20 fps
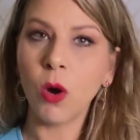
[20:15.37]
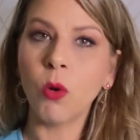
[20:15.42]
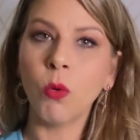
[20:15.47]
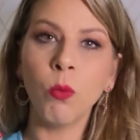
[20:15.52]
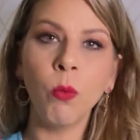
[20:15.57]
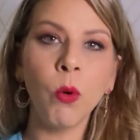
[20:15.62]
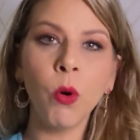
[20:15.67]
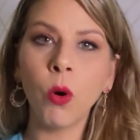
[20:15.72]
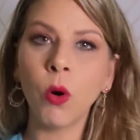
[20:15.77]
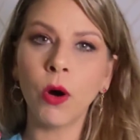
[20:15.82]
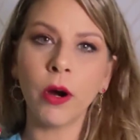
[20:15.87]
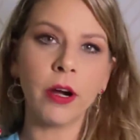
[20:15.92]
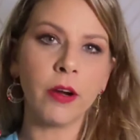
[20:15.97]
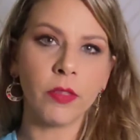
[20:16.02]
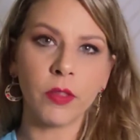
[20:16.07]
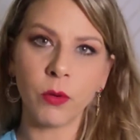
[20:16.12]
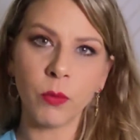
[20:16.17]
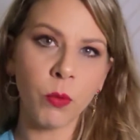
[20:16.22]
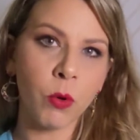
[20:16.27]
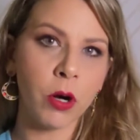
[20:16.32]
war,
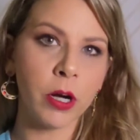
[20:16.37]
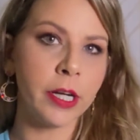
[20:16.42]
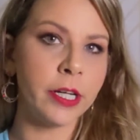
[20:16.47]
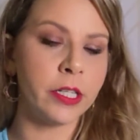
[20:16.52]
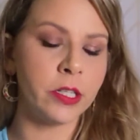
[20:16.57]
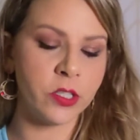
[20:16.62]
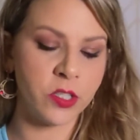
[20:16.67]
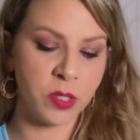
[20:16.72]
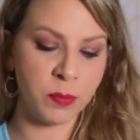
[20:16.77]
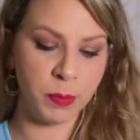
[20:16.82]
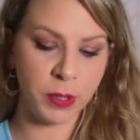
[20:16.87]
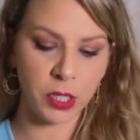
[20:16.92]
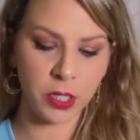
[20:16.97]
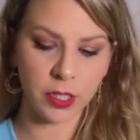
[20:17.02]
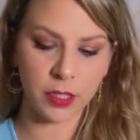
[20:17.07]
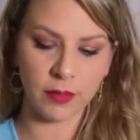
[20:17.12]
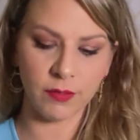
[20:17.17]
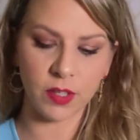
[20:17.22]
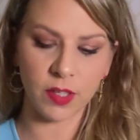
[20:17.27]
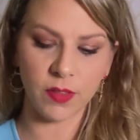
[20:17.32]
the warrior spirit
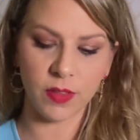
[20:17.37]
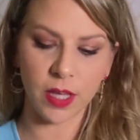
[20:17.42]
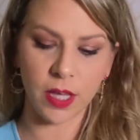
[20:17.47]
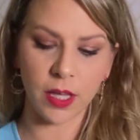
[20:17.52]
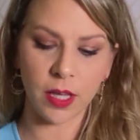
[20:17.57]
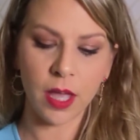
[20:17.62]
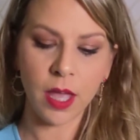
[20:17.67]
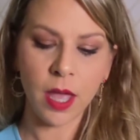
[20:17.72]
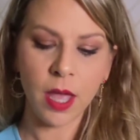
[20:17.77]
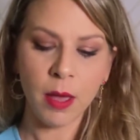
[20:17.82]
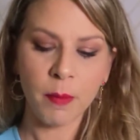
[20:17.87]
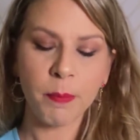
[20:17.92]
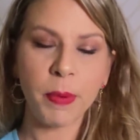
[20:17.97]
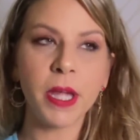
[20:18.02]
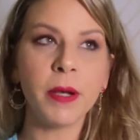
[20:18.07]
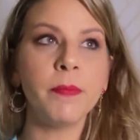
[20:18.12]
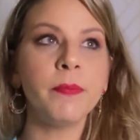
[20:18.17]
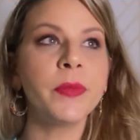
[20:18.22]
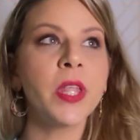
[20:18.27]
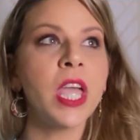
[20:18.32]
and everything.
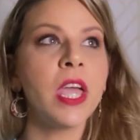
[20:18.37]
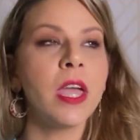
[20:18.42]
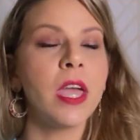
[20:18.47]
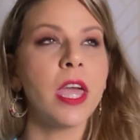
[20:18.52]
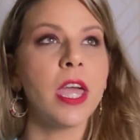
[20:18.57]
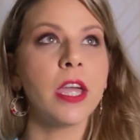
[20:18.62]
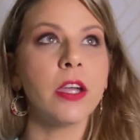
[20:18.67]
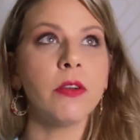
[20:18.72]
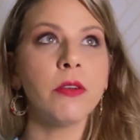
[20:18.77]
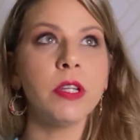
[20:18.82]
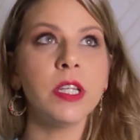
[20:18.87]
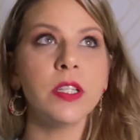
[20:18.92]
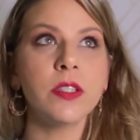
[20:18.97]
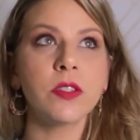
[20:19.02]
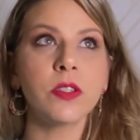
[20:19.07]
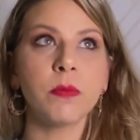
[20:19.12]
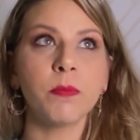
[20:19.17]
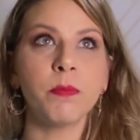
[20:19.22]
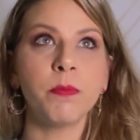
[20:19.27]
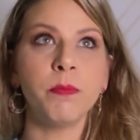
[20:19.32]
But
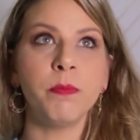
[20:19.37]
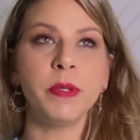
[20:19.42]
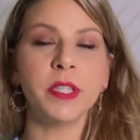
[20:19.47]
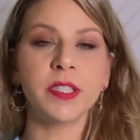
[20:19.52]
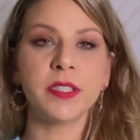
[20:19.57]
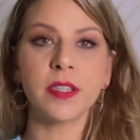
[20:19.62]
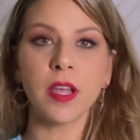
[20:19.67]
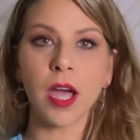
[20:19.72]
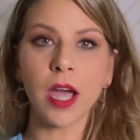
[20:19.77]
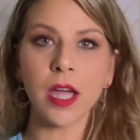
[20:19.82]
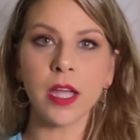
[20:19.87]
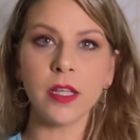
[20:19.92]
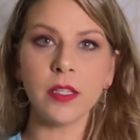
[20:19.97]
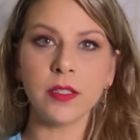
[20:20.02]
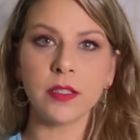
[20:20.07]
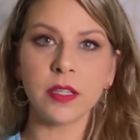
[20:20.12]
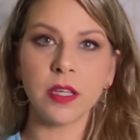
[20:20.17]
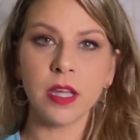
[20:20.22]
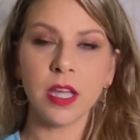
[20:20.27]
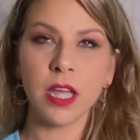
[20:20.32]
Aries,
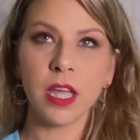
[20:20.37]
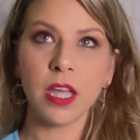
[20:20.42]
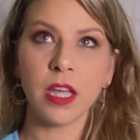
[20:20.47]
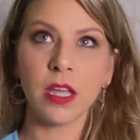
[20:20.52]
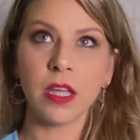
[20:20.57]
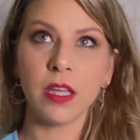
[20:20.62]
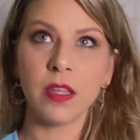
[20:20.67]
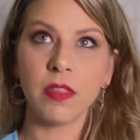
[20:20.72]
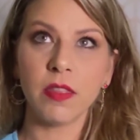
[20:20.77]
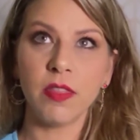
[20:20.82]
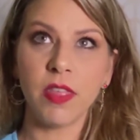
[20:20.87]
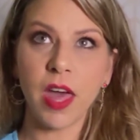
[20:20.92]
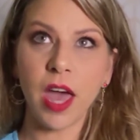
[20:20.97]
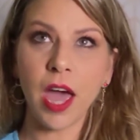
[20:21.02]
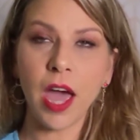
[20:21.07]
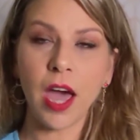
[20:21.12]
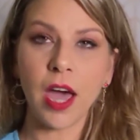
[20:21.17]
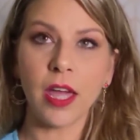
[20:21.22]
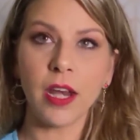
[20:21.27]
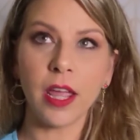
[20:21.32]
besides
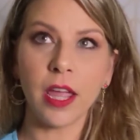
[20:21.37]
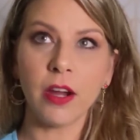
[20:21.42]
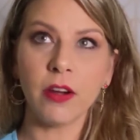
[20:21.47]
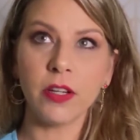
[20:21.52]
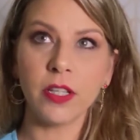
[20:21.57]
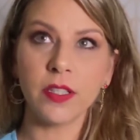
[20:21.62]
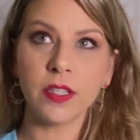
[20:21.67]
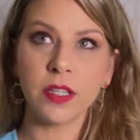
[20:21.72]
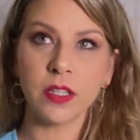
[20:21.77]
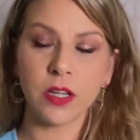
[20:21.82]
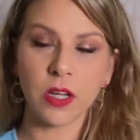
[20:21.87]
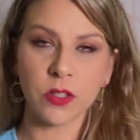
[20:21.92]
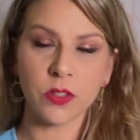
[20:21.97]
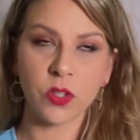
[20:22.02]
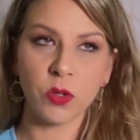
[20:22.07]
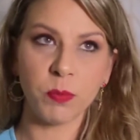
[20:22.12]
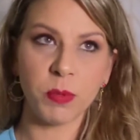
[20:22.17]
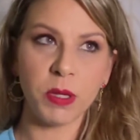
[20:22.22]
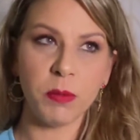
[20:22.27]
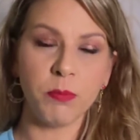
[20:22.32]
that, Aries can
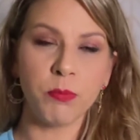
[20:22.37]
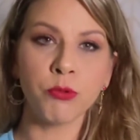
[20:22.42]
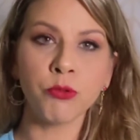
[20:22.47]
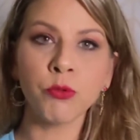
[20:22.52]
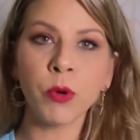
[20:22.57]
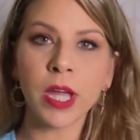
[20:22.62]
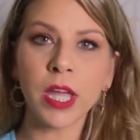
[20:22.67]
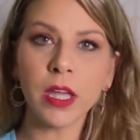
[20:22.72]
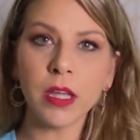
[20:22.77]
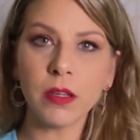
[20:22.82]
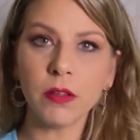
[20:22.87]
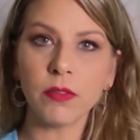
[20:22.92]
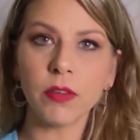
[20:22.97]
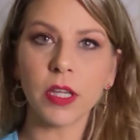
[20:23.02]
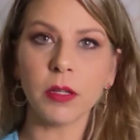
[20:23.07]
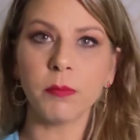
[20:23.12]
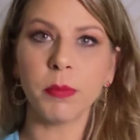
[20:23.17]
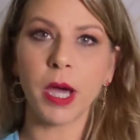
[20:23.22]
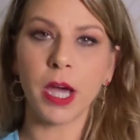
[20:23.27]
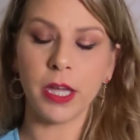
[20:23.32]
also be brave
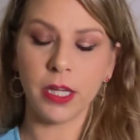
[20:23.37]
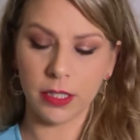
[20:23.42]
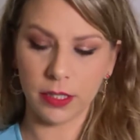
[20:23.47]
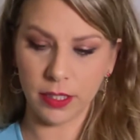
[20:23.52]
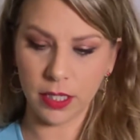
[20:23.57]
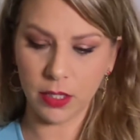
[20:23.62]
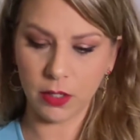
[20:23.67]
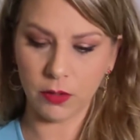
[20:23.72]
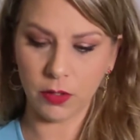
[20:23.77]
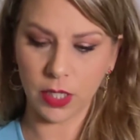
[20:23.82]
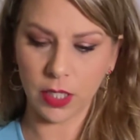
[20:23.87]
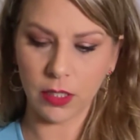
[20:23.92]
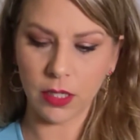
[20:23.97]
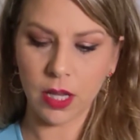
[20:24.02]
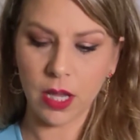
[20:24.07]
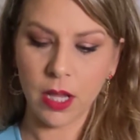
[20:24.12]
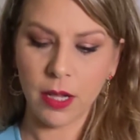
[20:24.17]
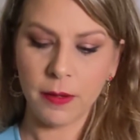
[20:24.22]
and pioneering.